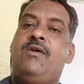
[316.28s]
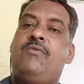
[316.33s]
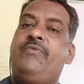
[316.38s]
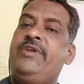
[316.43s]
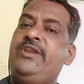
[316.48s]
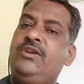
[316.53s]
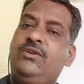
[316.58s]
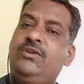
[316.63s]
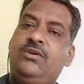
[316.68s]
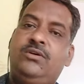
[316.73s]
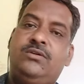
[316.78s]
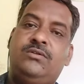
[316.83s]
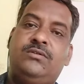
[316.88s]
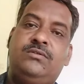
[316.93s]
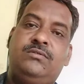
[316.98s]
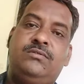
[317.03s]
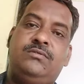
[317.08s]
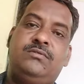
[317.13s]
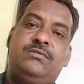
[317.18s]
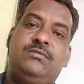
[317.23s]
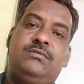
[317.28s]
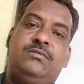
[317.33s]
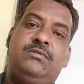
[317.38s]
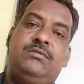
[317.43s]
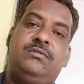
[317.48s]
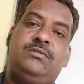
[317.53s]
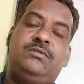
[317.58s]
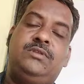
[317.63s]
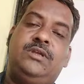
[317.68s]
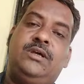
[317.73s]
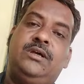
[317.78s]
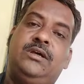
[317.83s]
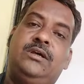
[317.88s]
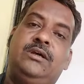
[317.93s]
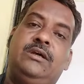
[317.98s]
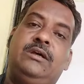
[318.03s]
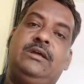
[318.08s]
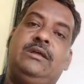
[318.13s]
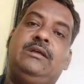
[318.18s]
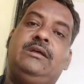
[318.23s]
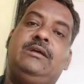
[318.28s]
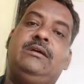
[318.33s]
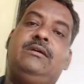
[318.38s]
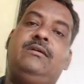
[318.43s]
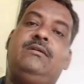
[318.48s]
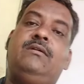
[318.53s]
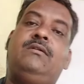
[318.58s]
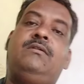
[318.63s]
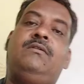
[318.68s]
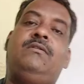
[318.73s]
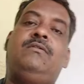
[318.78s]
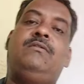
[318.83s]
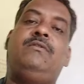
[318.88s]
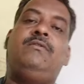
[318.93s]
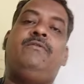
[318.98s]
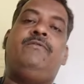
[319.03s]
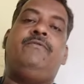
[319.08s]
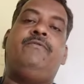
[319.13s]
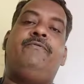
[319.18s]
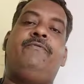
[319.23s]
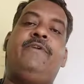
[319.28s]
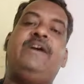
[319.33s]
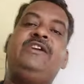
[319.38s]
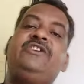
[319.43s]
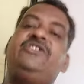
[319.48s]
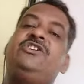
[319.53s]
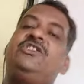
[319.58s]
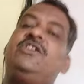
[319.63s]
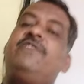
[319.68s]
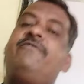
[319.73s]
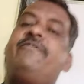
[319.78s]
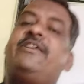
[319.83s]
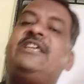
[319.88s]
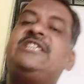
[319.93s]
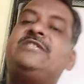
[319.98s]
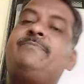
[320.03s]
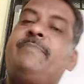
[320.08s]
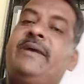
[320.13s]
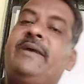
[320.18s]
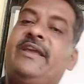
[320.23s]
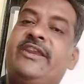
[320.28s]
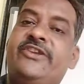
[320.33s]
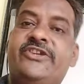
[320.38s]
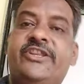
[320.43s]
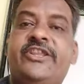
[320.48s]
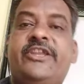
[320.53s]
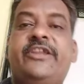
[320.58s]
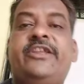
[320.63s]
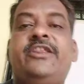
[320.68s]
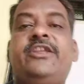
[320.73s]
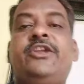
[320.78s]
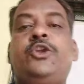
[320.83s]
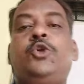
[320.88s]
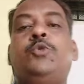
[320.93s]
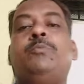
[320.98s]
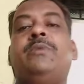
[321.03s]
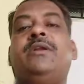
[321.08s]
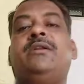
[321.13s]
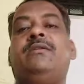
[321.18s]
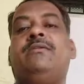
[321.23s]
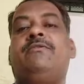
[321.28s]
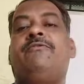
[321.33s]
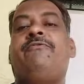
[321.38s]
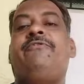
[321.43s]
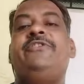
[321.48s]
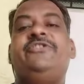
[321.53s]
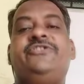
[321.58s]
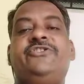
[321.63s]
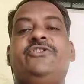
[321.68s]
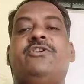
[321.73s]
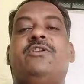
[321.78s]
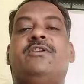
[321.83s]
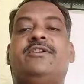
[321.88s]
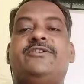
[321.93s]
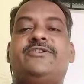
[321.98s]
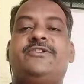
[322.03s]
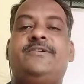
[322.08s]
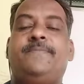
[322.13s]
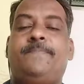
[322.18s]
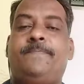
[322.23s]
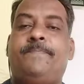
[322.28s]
We know the function of respiration in human physiology.